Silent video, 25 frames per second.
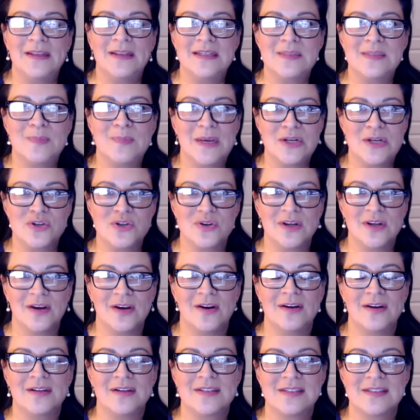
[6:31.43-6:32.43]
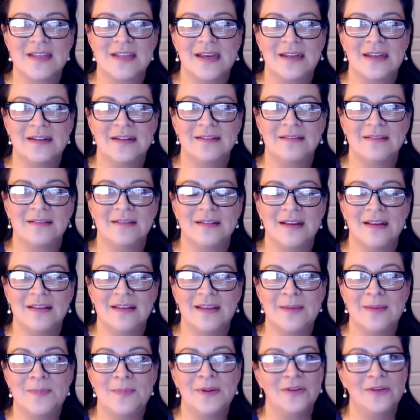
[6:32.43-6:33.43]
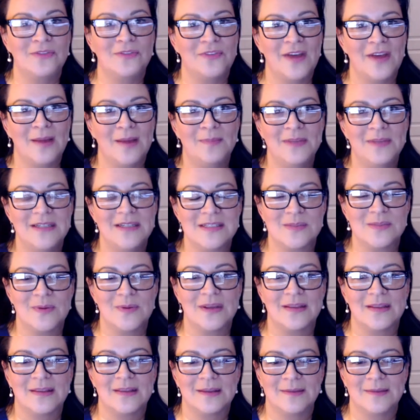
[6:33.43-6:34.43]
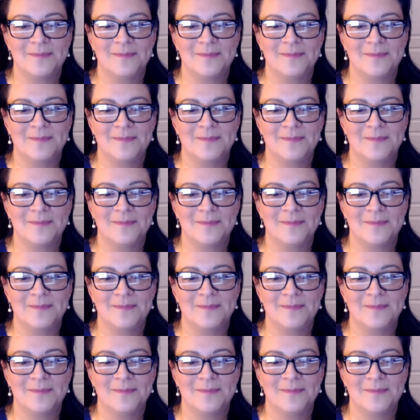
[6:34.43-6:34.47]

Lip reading: these matriarchs that they built families with.